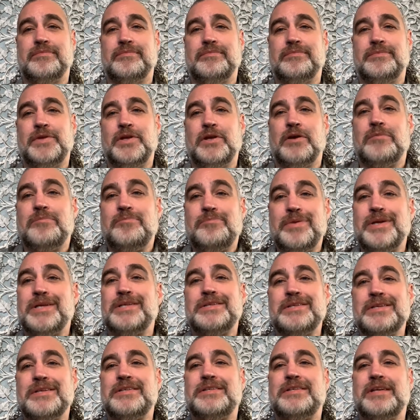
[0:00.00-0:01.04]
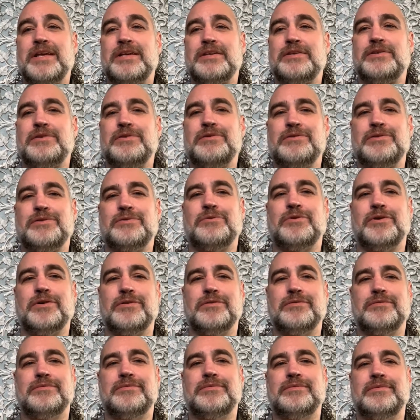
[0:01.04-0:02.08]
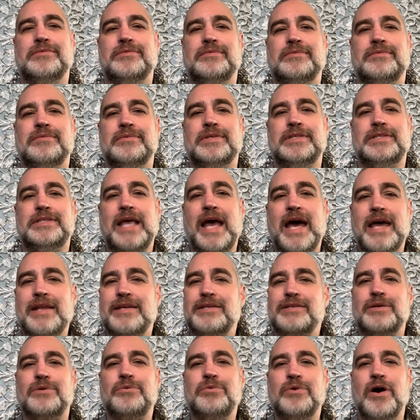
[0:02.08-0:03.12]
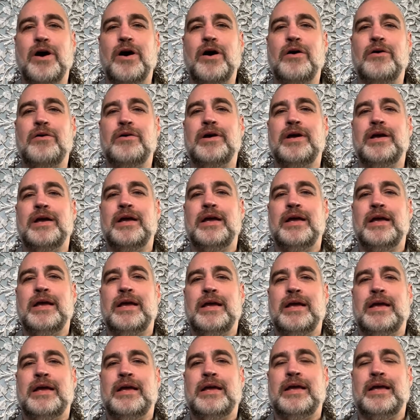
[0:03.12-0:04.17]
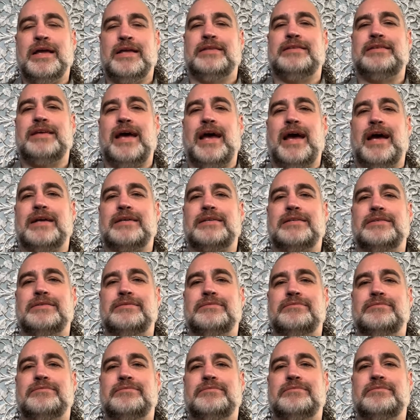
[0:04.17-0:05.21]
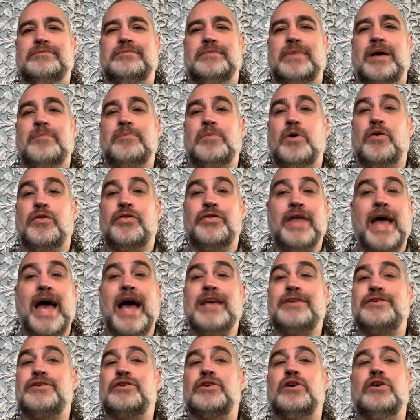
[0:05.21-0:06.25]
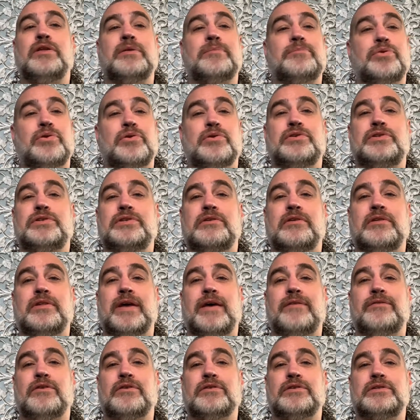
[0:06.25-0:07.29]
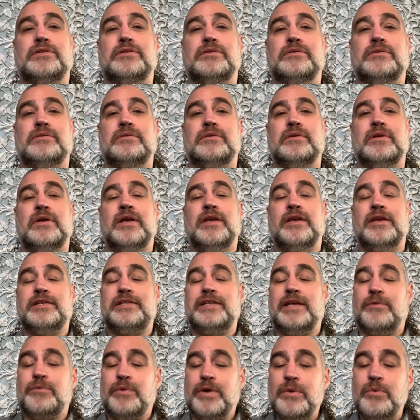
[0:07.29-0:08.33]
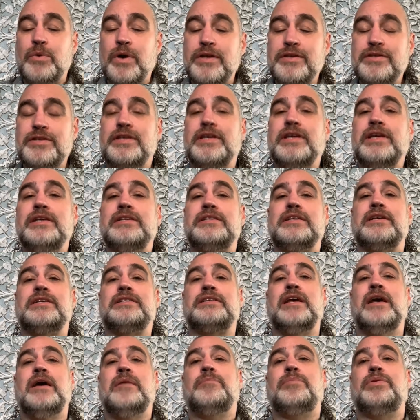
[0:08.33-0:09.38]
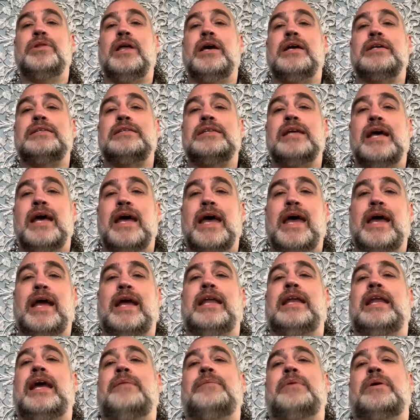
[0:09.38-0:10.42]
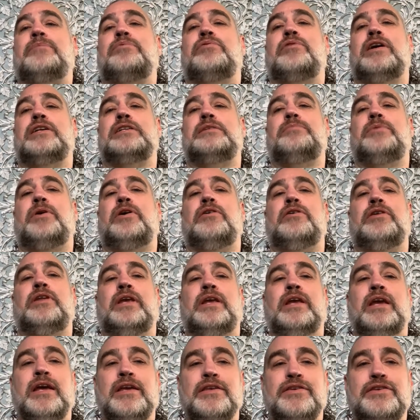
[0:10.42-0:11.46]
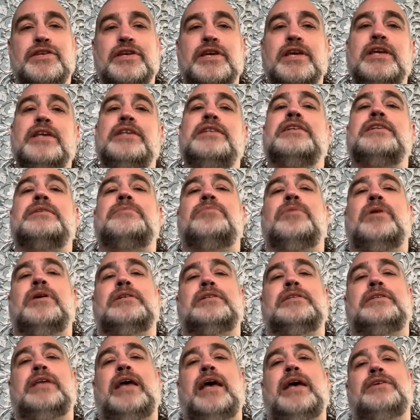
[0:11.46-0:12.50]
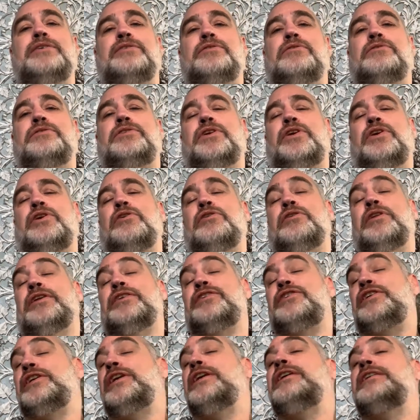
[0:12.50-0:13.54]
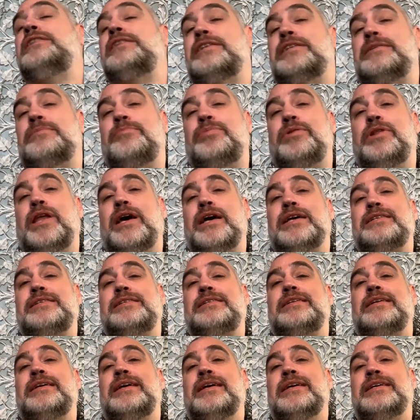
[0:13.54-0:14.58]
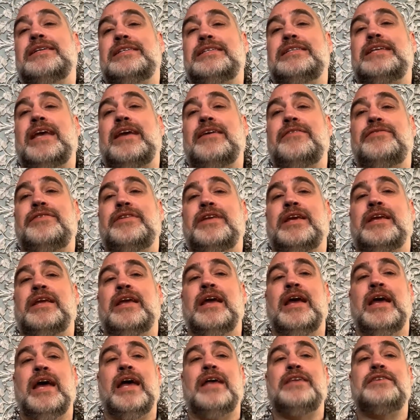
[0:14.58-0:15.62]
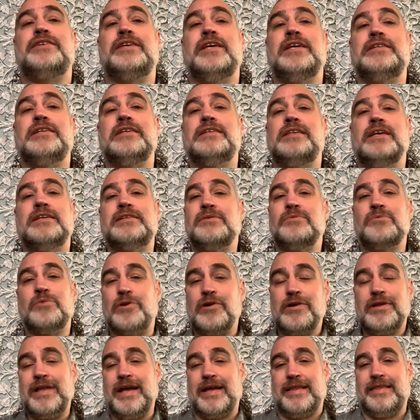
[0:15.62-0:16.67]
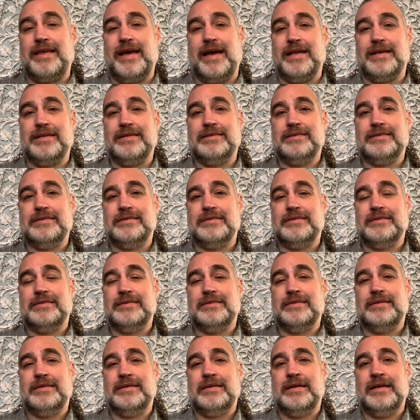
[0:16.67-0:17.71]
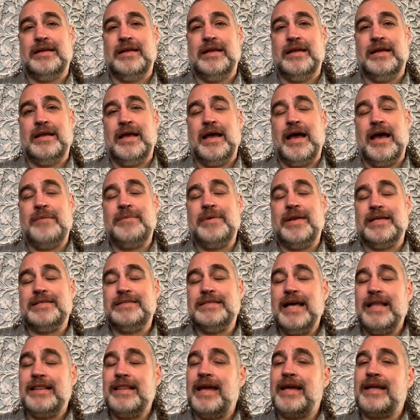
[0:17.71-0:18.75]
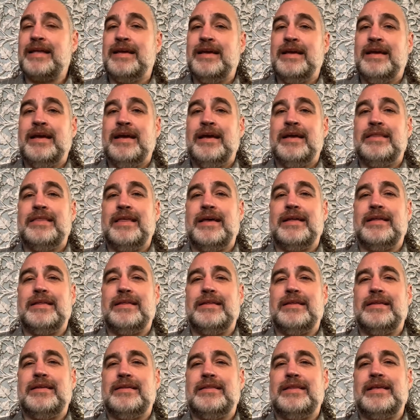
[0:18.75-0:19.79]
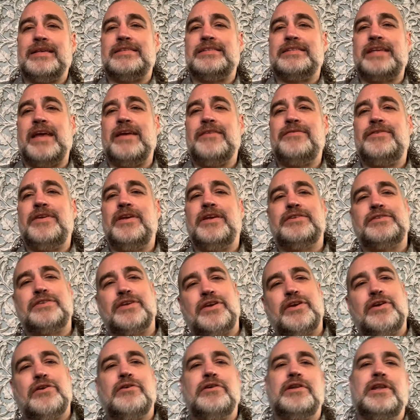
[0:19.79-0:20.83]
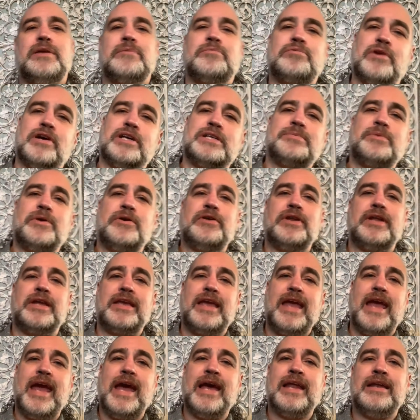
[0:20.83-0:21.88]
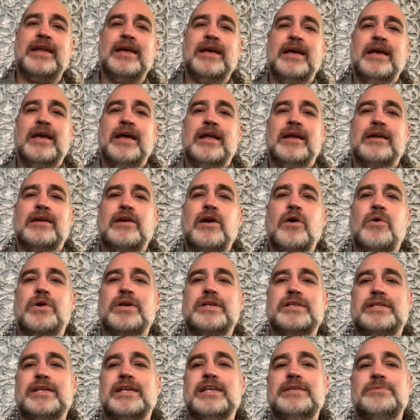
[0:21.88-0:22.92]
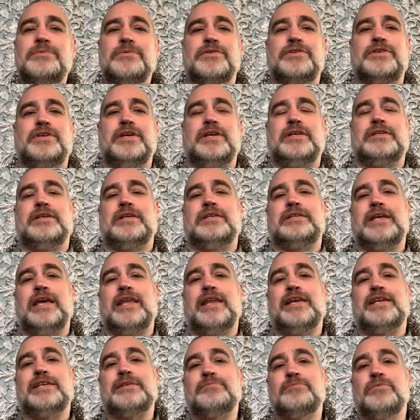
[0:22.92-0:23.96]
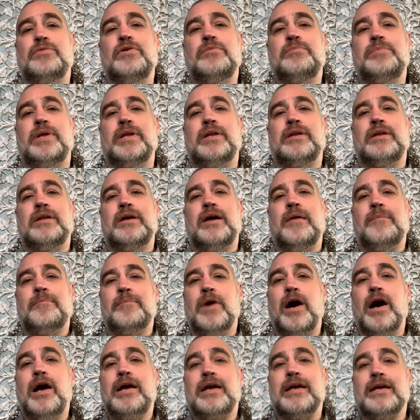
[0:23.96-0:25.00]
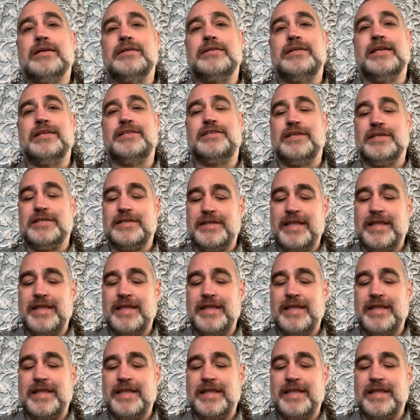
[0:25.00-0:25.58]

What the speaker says: You know, business as usual. Status quo intact on both national and personal levels. You see, we want Jesus plus economic prosperity, Jesus plus national security, Jesus plus safety. And Jesus doesn't work like that. I mean, it's not like that safety and security and prosperity can't coexist with Jesus and his movement among us. It's just